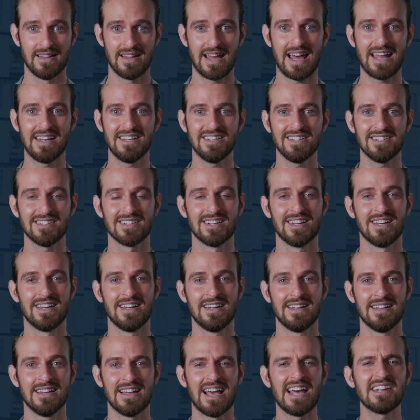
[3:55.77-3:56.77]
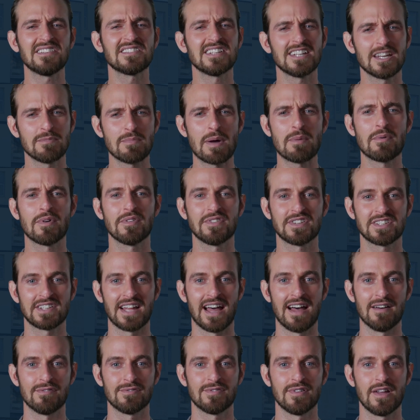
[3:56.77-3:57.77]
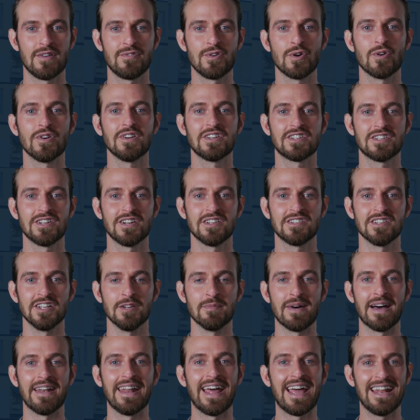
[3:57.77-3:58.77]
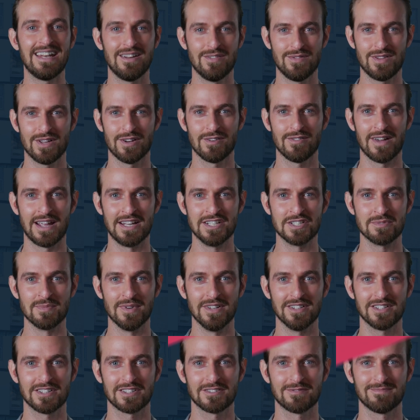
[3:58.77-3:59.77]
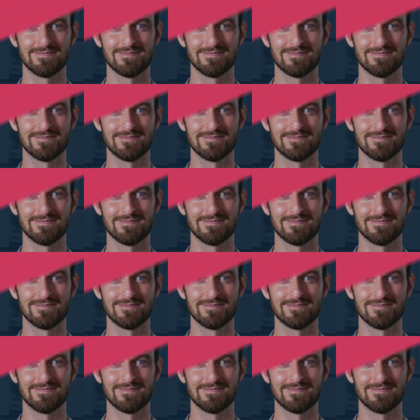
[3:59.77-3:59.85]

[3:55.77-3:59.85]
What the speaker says: And asking a member of staff if you're uncertain about any of the arrangements.